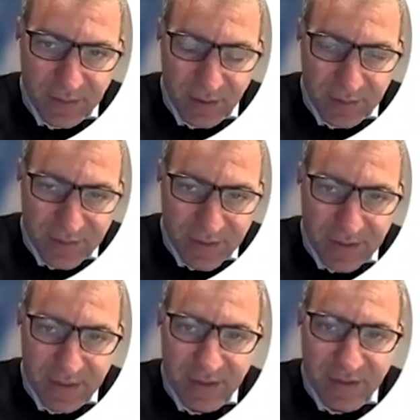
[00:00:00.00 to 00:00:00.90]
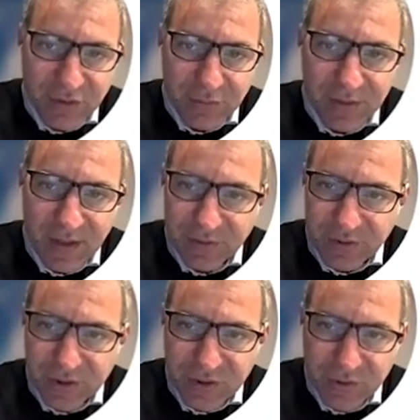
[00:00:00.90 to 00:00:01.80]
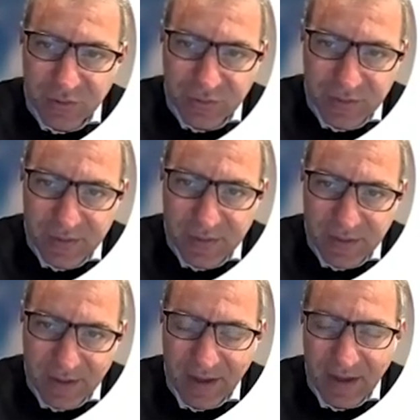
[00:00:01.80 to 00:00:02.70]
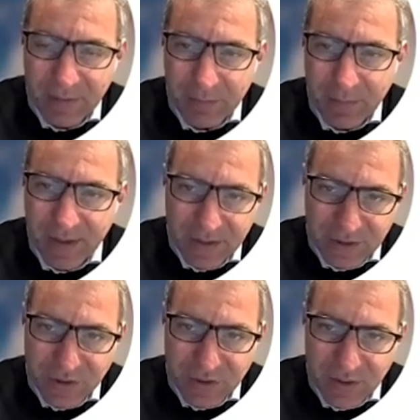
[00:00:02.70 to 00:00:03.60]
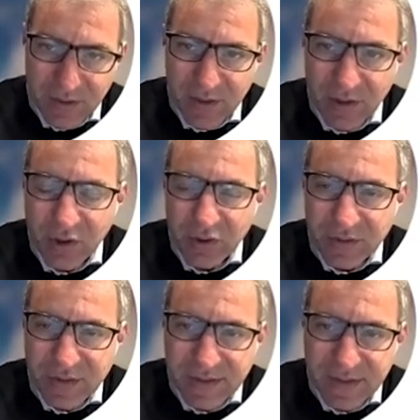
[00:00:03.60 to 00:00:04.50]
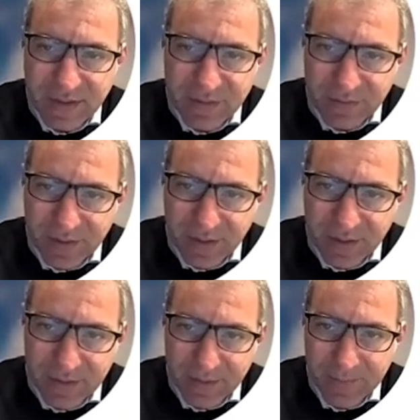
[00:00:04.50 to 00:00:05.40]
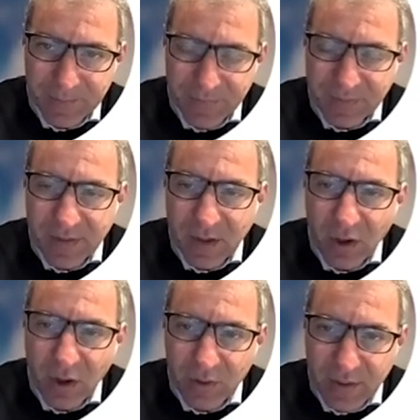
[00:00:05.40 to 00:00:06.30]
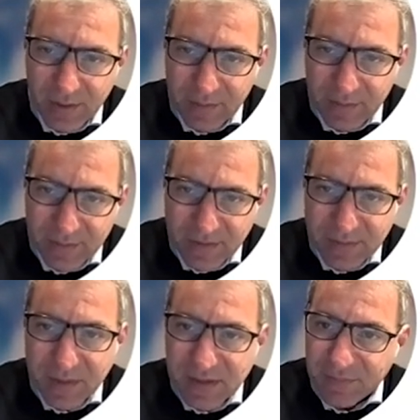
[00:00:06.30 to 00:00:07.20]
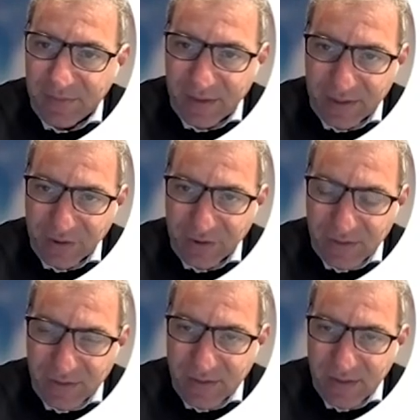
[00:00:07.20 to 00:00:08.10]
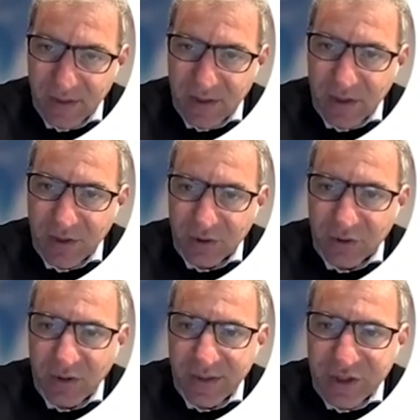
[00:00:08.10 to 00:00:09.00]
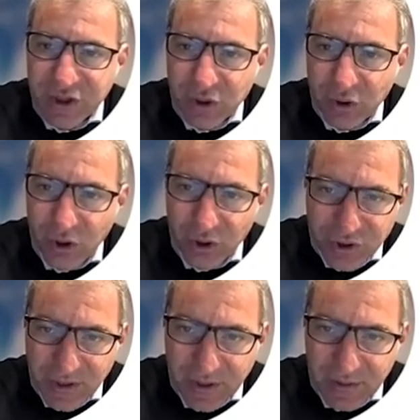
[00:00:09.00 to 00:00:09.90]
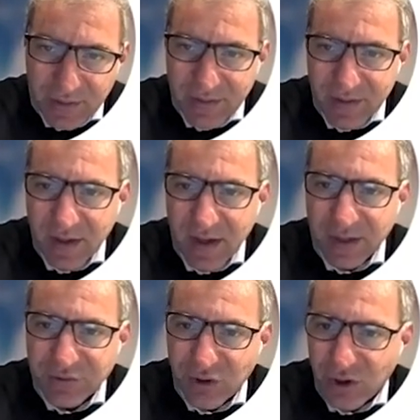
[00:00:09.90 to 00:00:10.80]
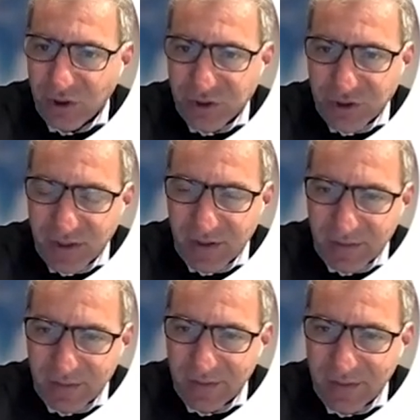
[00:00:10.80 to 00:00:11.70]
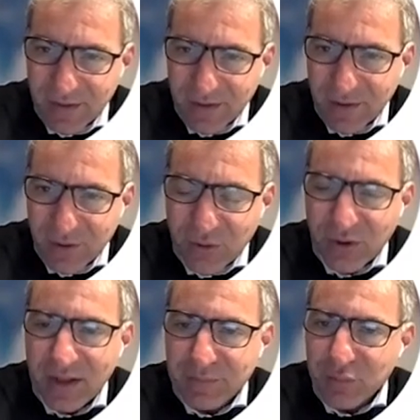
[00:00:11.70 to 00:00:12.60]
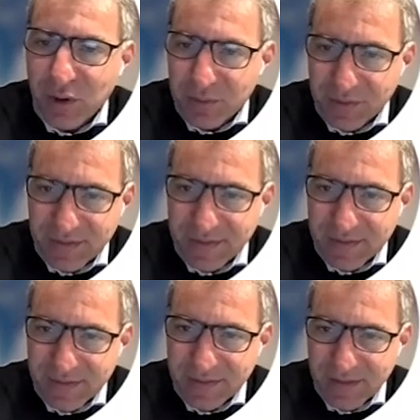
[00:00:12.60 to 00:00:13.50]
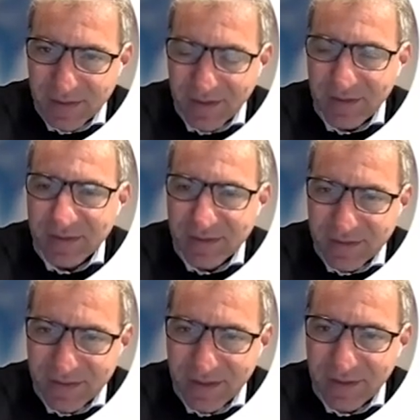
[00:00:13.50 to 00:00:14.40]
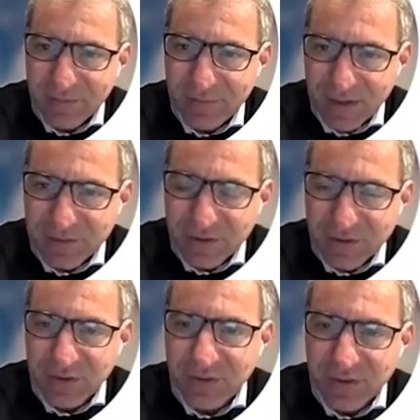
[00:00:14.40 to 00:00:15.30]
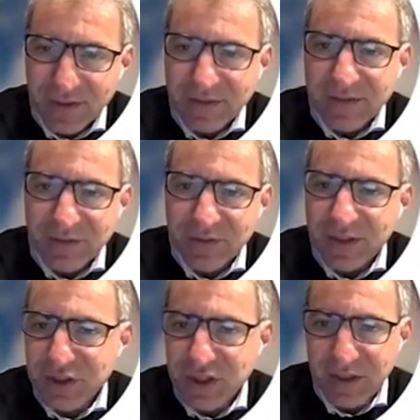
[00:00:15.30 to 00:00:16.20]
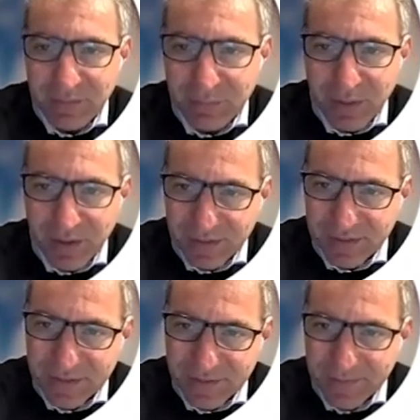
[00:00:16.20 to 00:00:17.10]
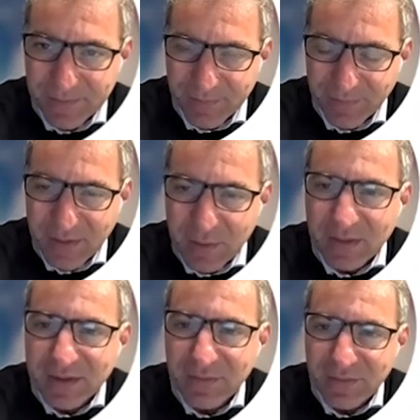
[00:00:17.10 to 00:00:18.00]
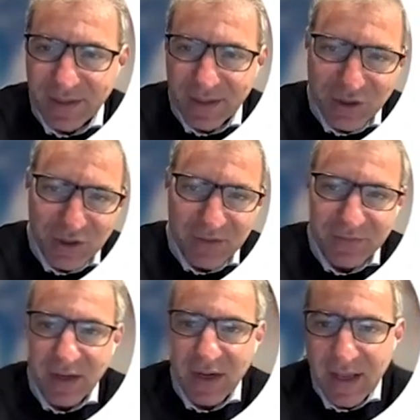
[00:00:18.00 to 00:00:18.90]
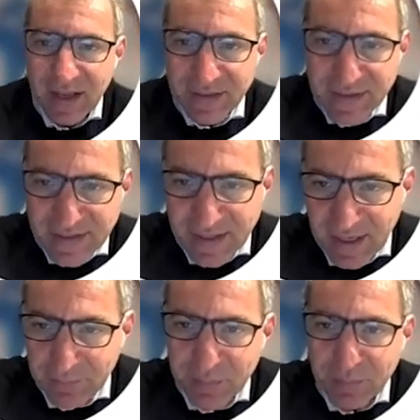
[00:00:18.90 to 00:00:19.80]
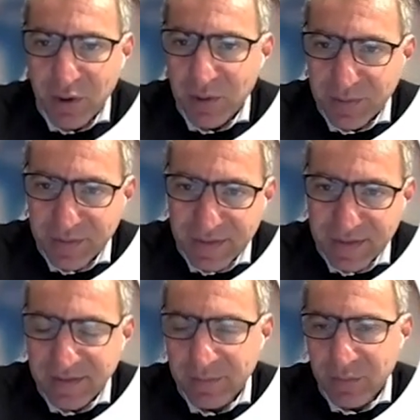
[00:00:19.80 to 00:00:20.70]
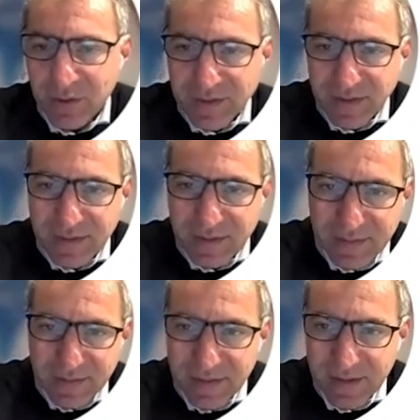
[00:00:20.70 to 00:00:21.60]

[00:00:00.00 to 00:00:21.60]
are then need to be understood and managed considering the local specifications, not only geological, hydrological, or land properties that are still factors connected to the engineering part, the quantification of the landscape properties and processes.